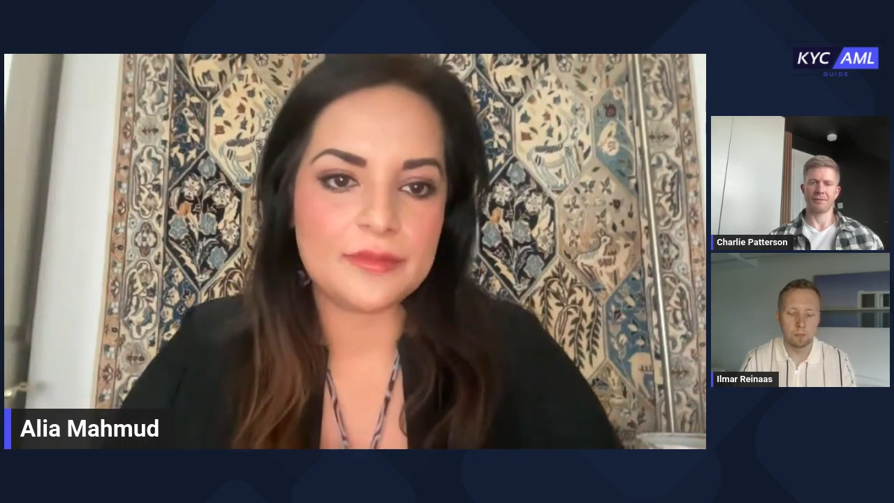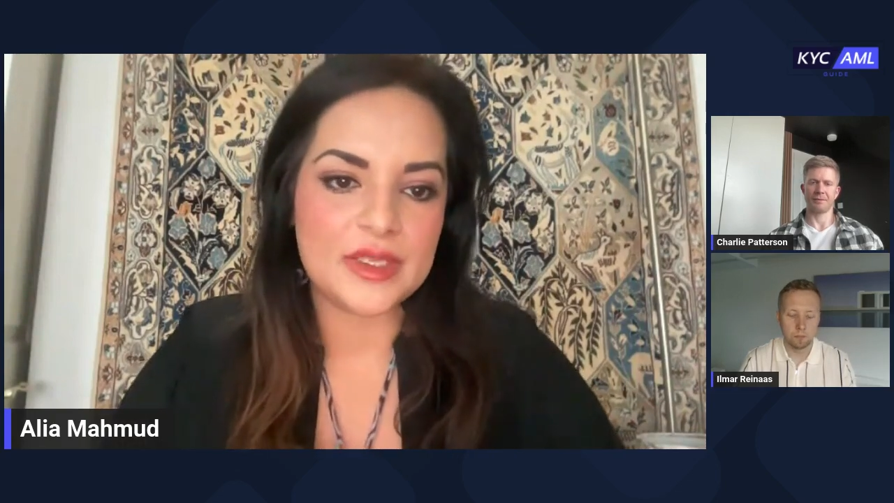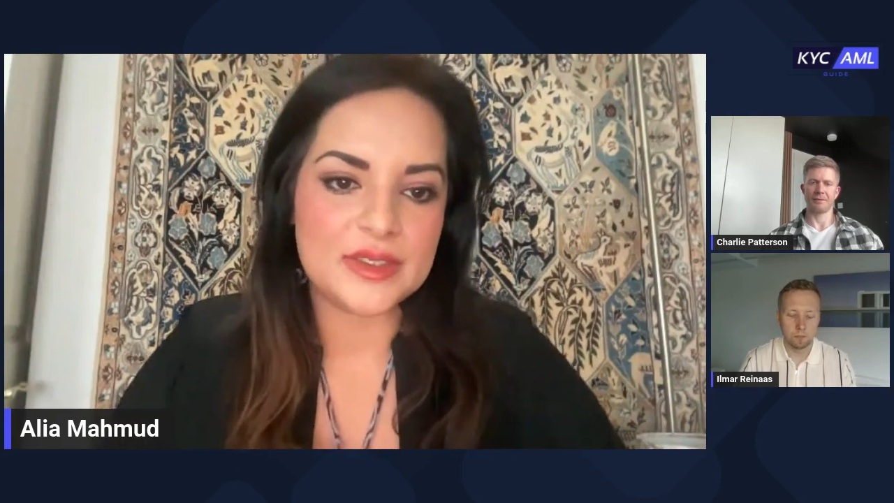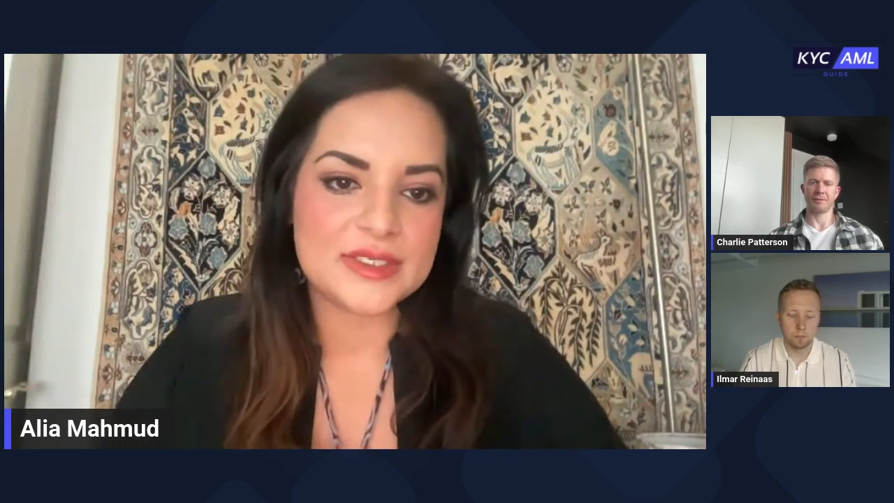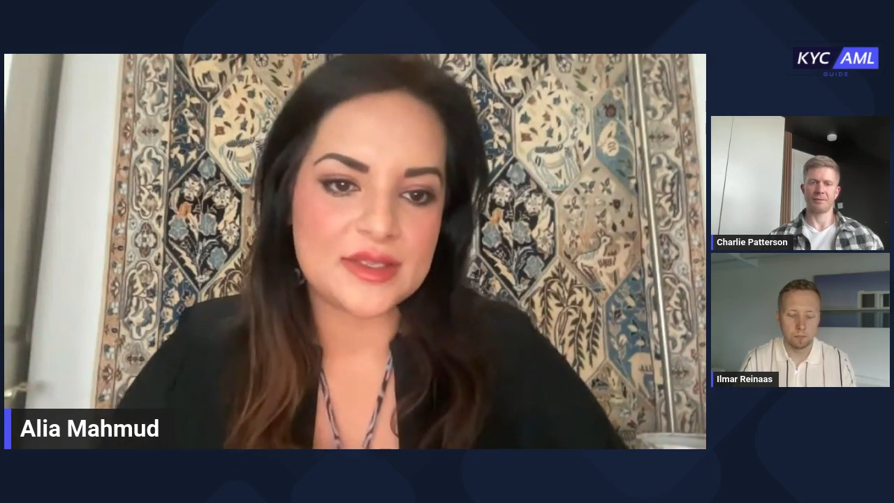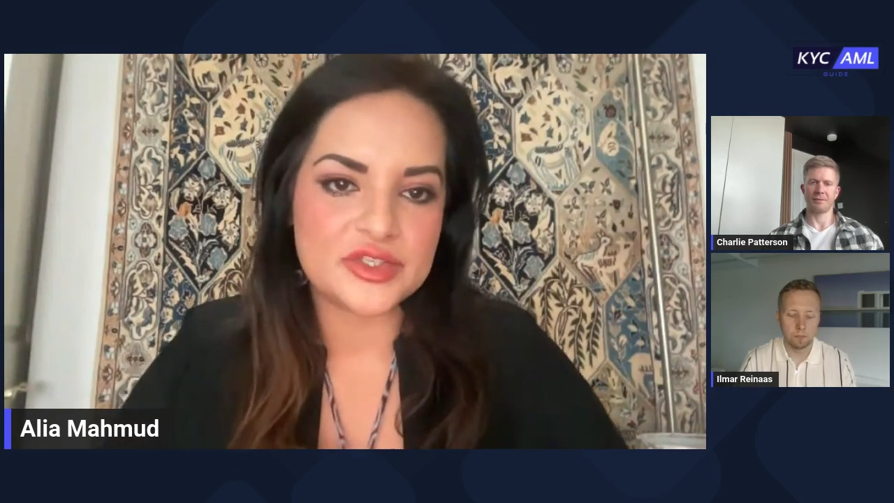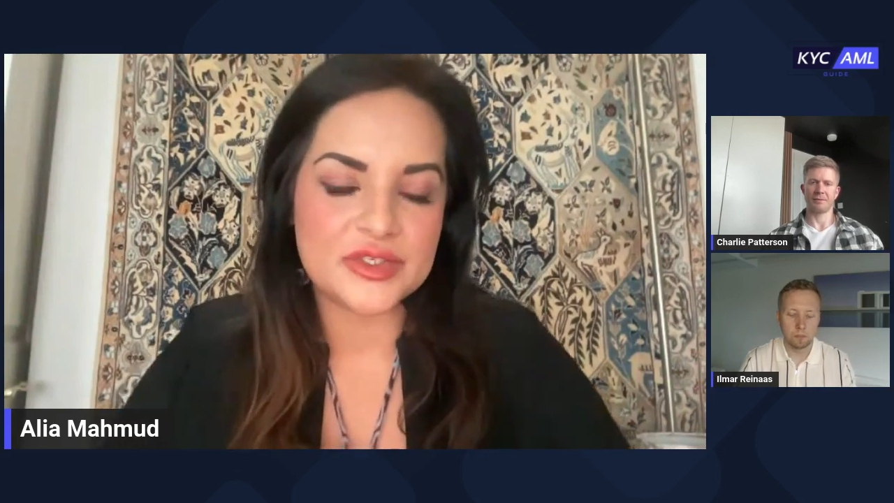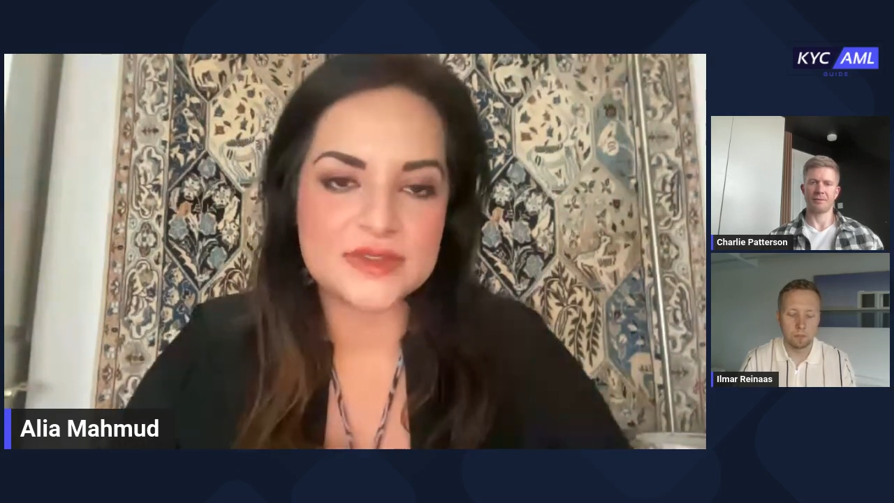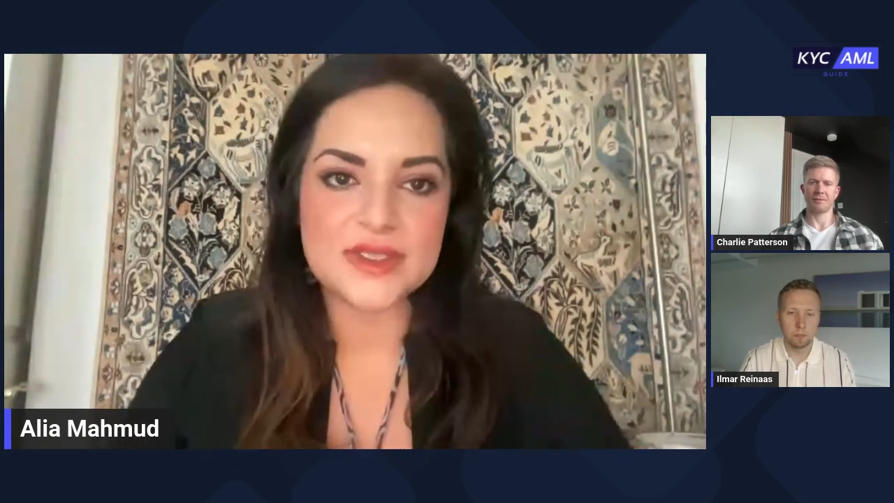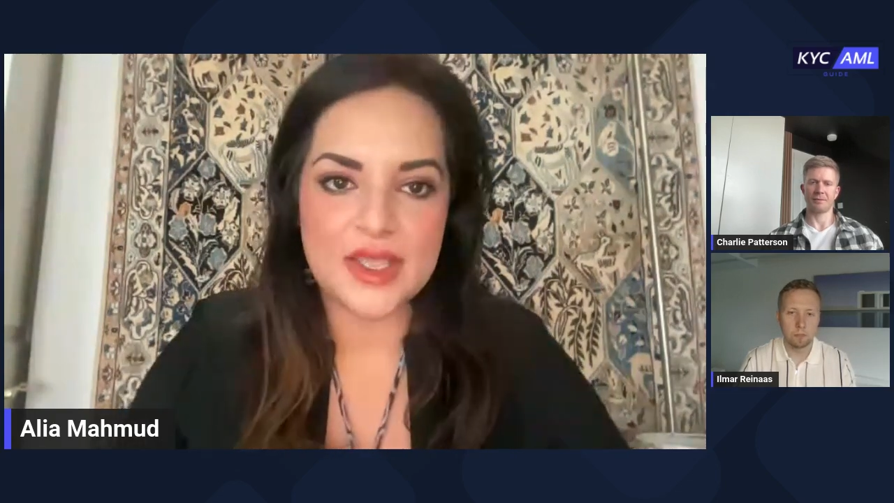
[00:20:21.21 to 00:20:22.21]

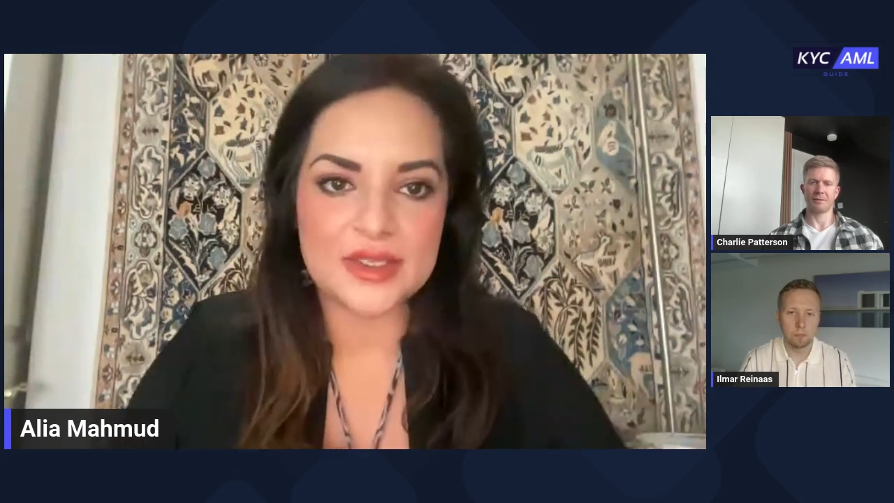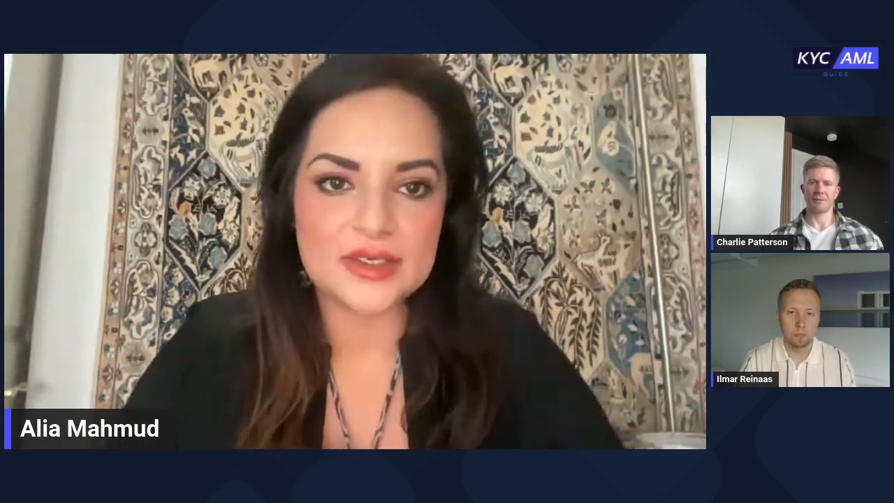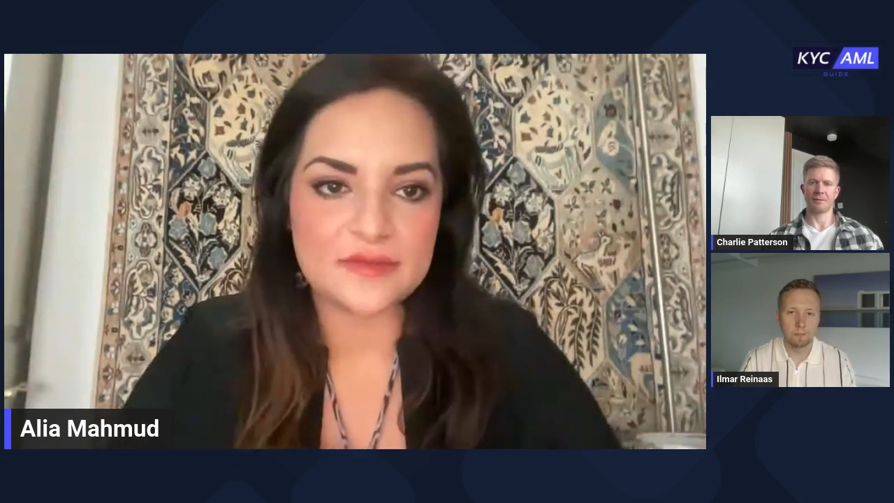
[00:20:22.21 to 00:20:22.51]
intelligence and